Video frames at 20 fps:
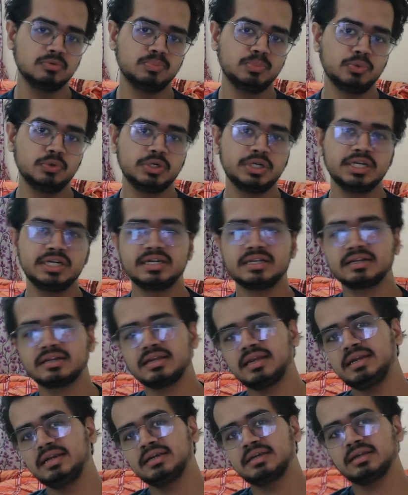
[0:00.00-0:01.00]
put it
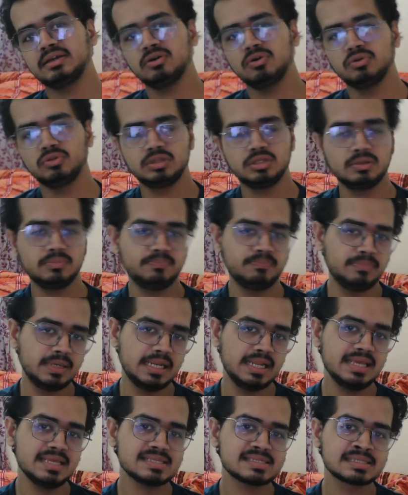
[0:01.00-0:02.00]
right on the
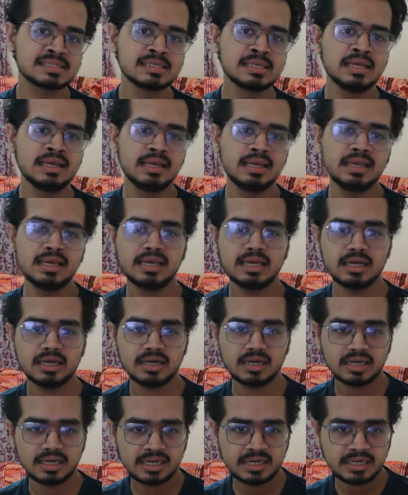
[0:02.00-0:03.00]
place,
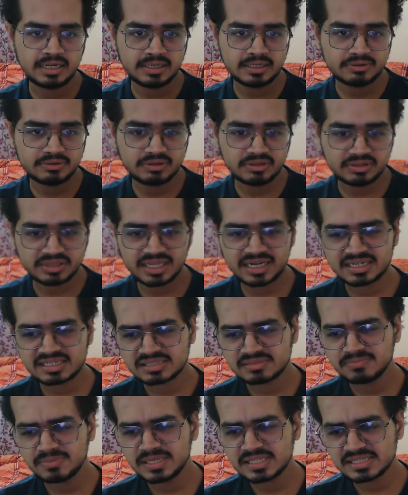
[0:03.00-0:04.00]
and
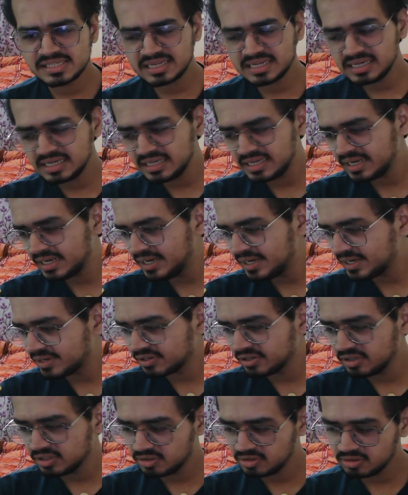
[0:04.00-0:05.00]
that's basically it.
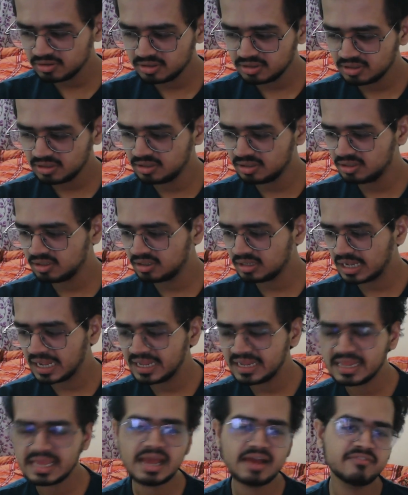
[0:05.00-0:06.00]

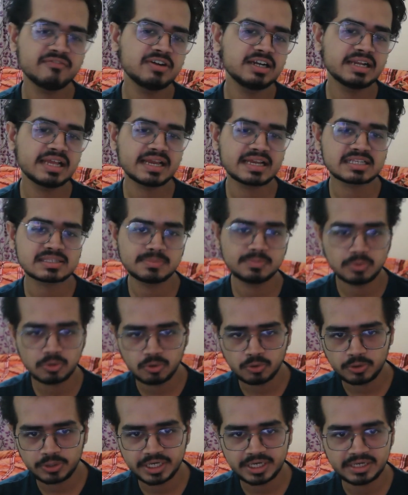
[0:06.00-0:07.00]
I haven't
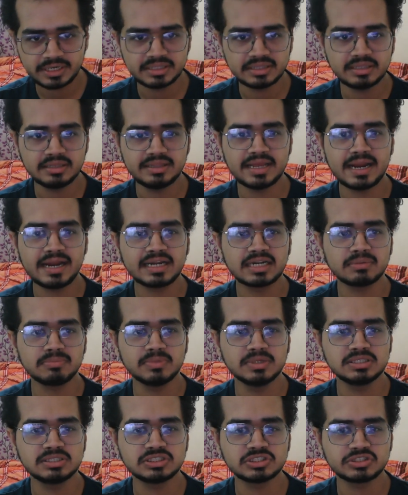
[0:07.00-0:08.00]
explored it that
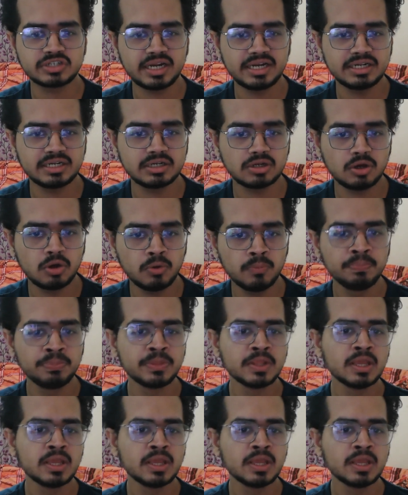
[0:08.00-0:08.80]
much right now,